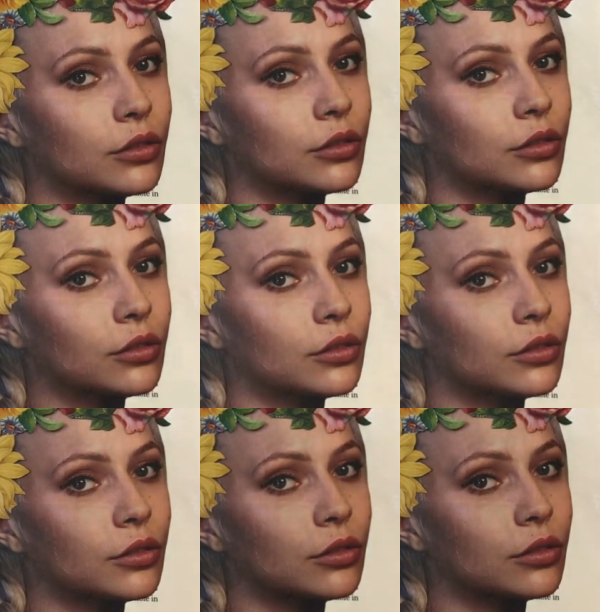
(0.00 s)

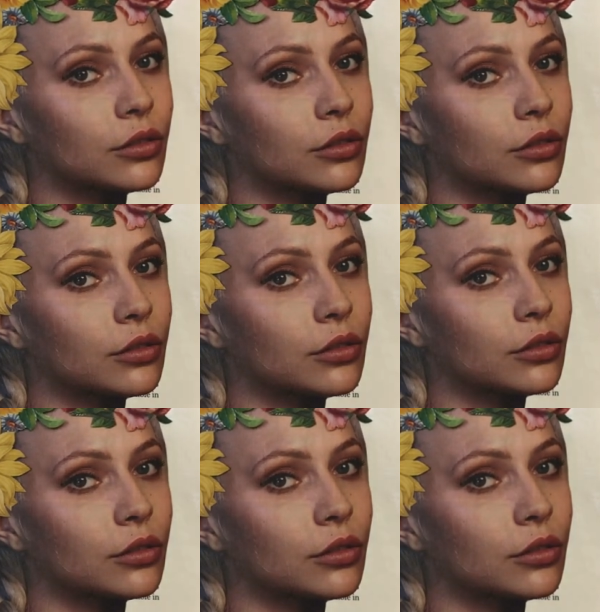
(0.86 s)

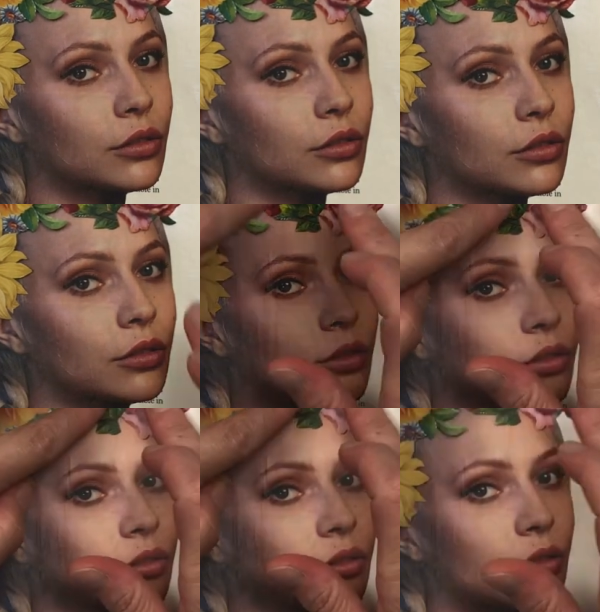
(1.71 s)

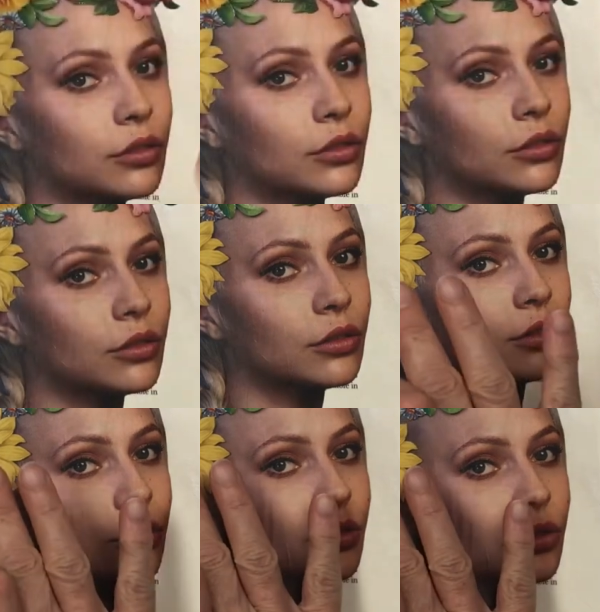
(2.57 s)

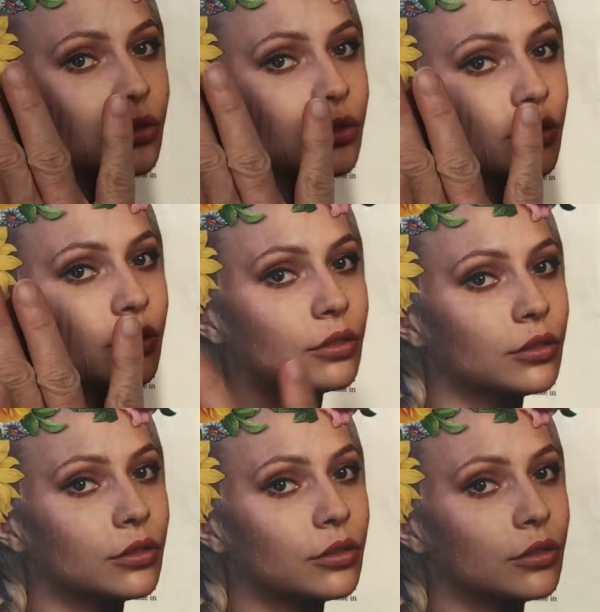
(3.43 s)

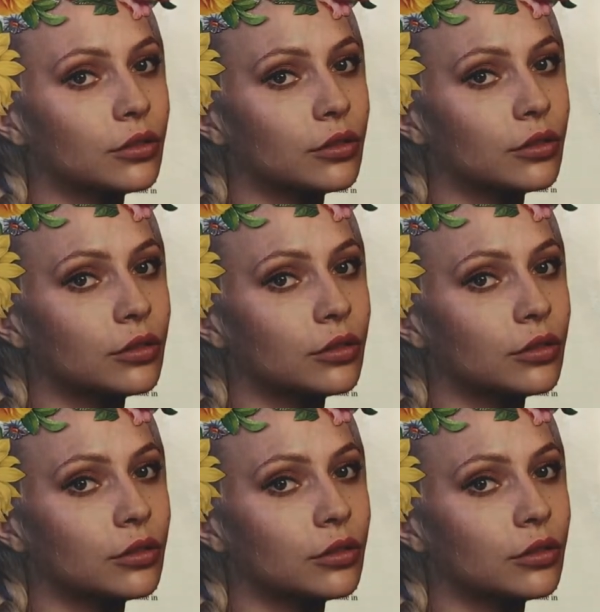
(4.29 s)
(silence)